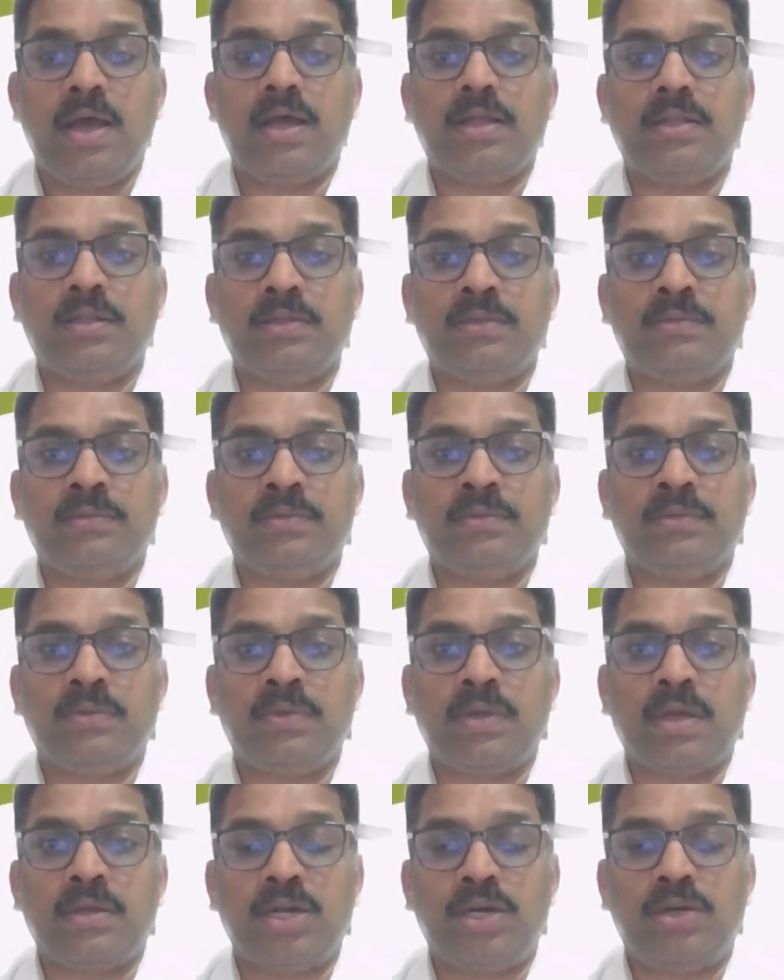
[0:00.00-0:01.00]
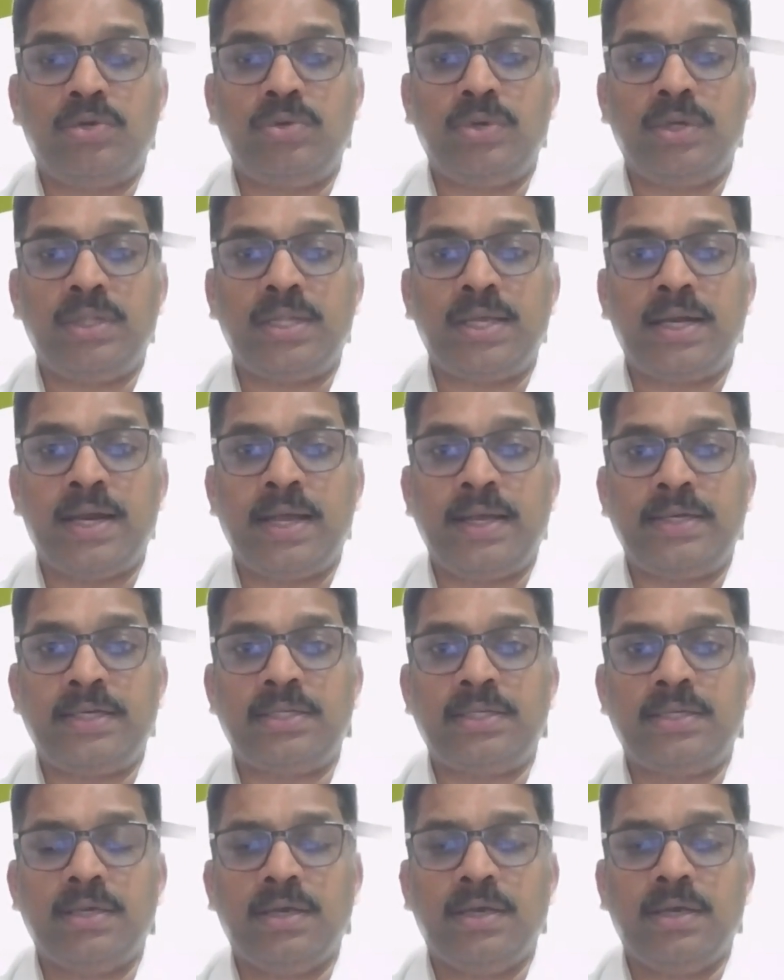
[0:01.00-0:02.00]
and that too in the
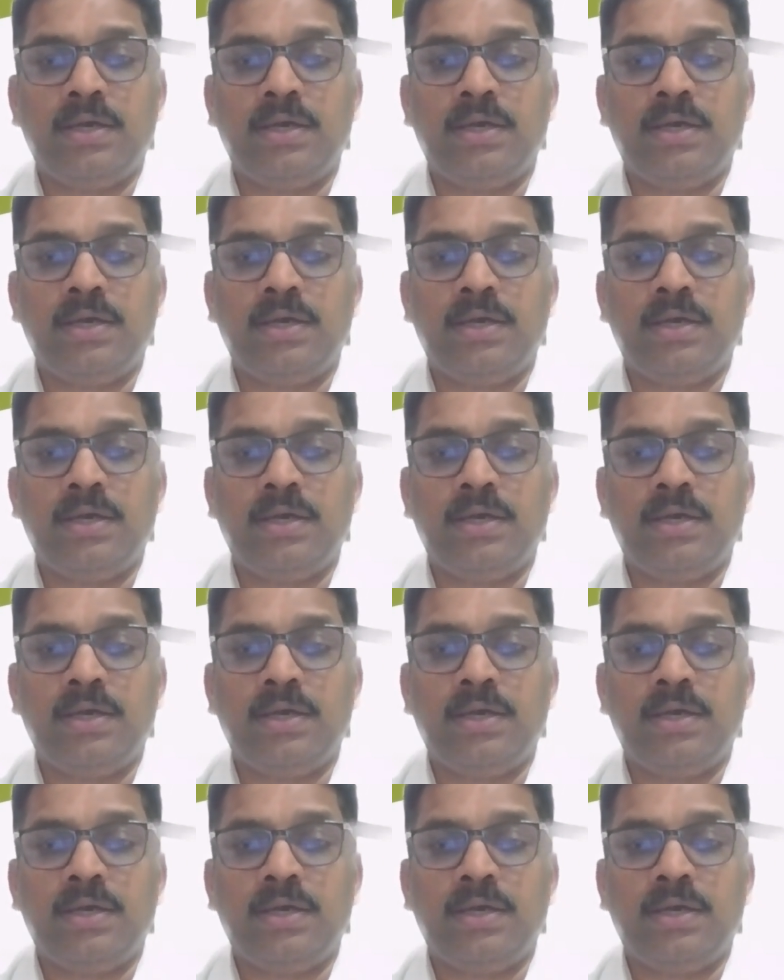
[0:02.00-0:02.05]
night.